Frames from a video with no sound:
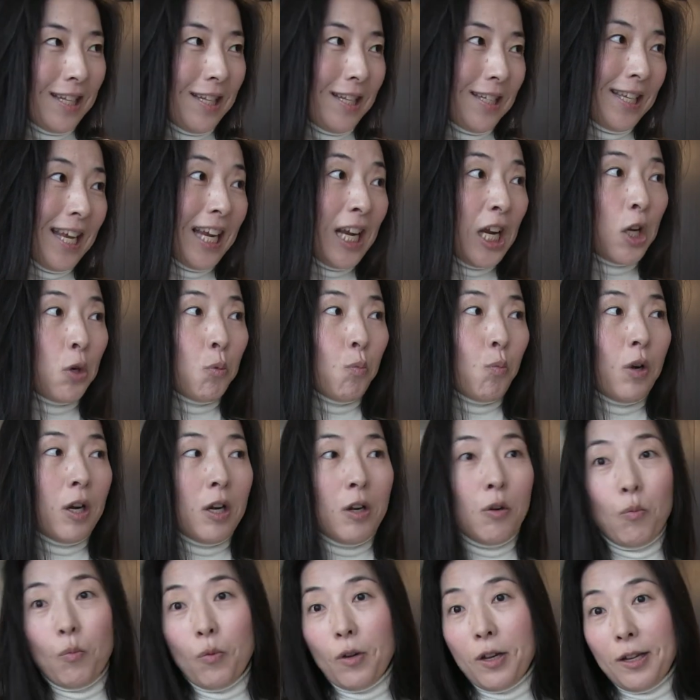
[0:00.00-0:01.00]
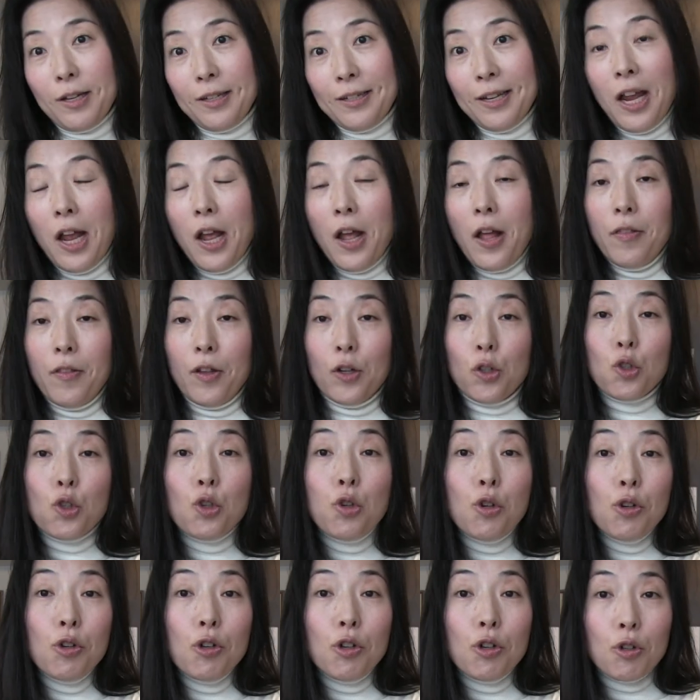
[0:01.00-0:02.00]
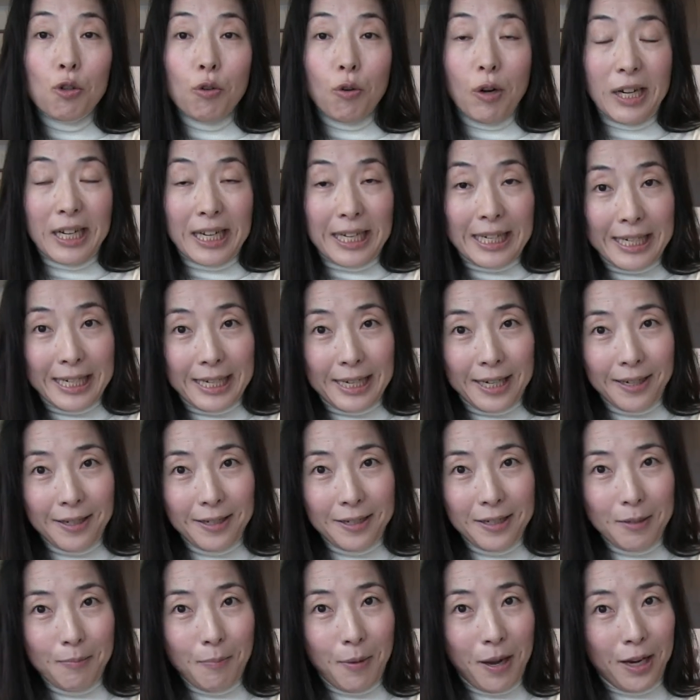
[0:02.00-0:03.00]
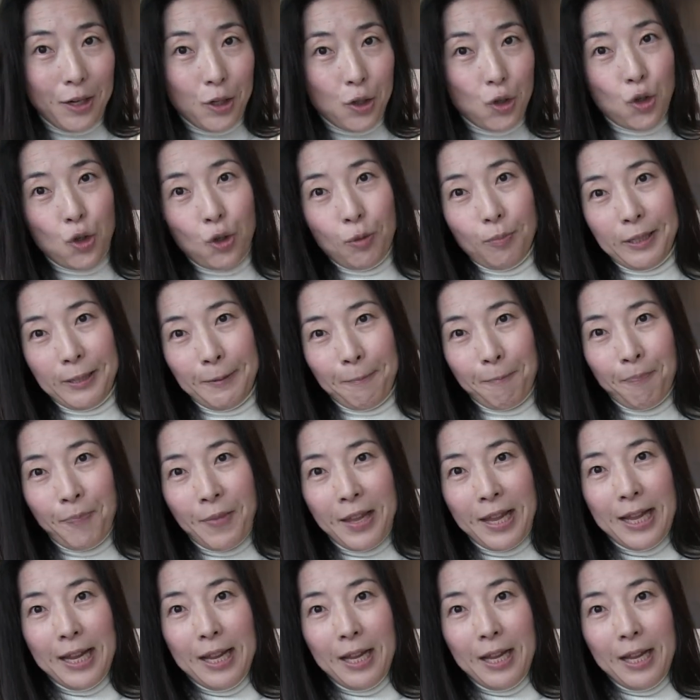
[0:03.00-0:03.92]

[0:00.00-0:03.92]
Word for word: The second one was The Two Grenadiers by Schumann,